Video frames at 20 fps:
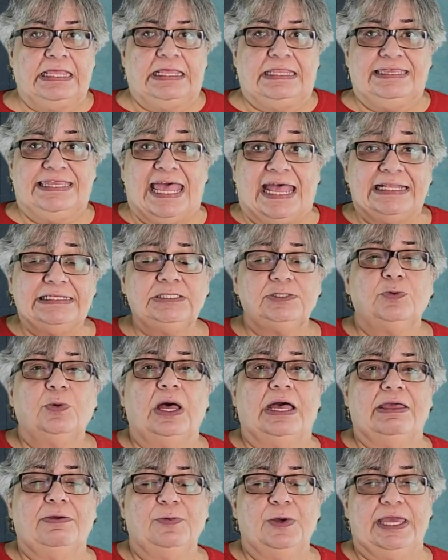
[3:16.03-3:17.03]
That's
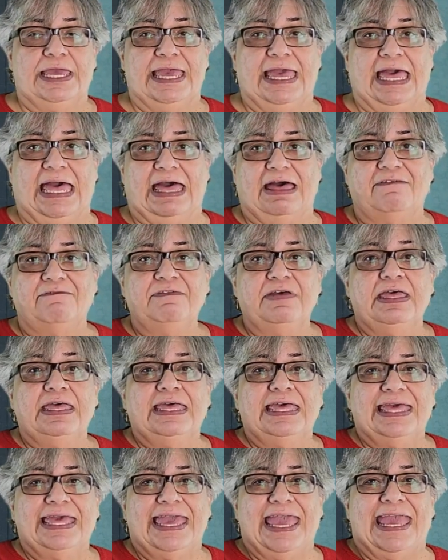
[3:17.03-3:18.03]
why we have
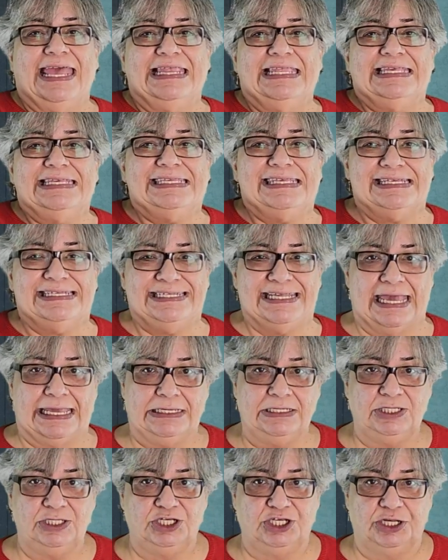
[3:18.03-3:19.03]

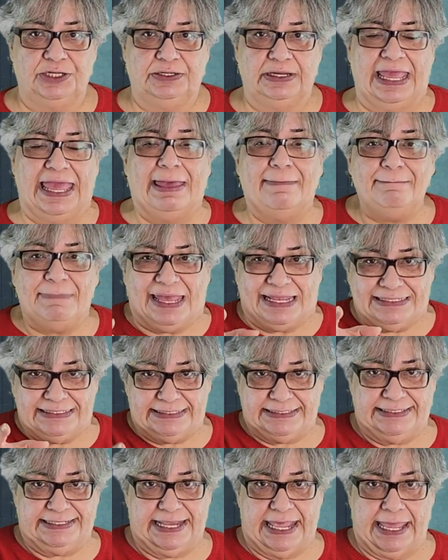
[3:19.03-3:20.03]
elicitation
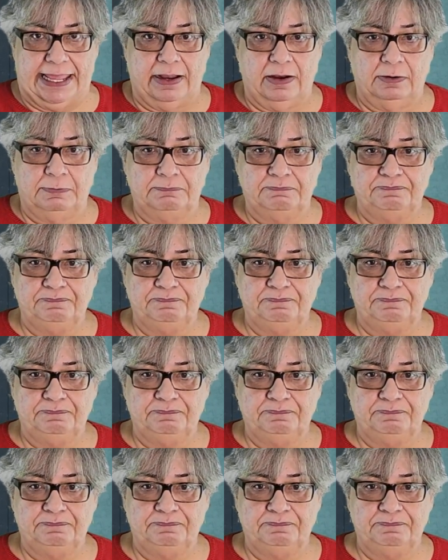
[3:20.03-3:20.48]
embedded there.